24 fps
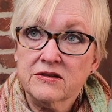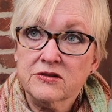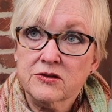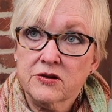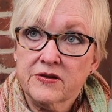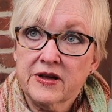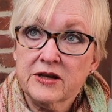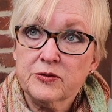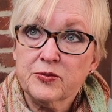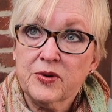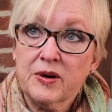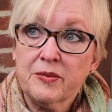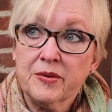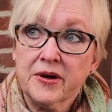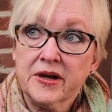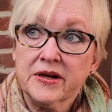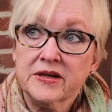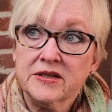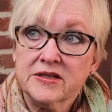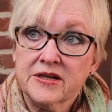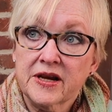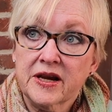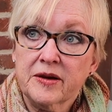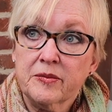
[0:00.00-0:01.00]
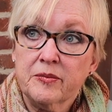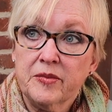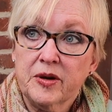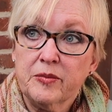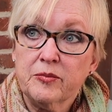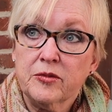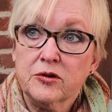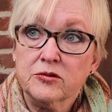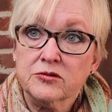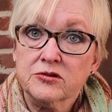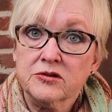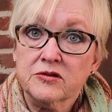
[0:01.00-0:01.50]
So that's probably going to take me
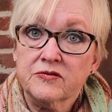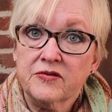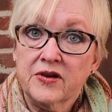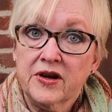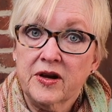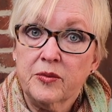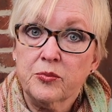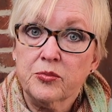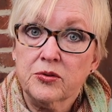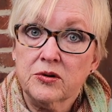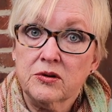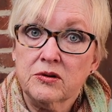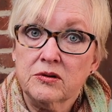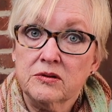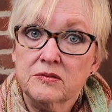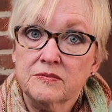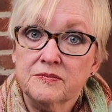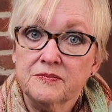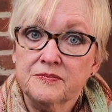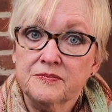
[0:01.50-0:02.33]
most of April,